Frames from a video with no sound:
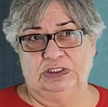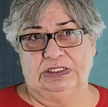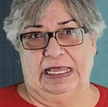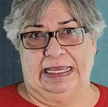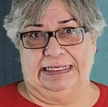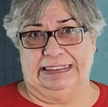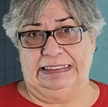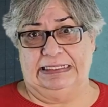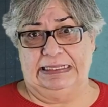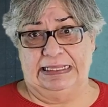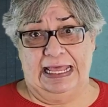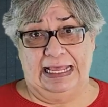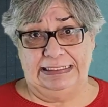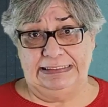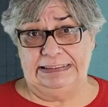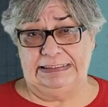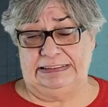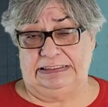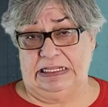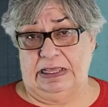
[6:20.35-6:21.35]
like the
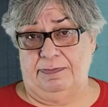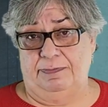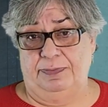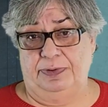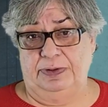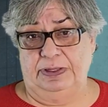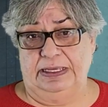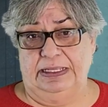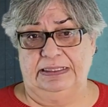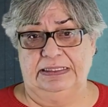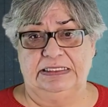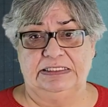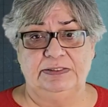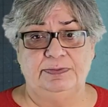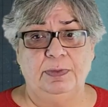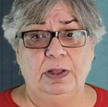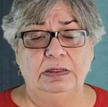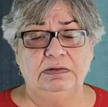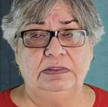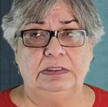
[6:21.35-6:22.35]
last step in this
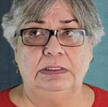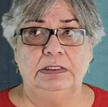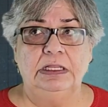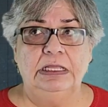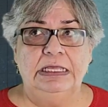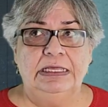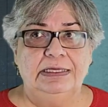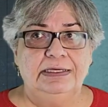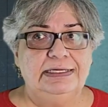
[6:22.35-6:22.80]
model,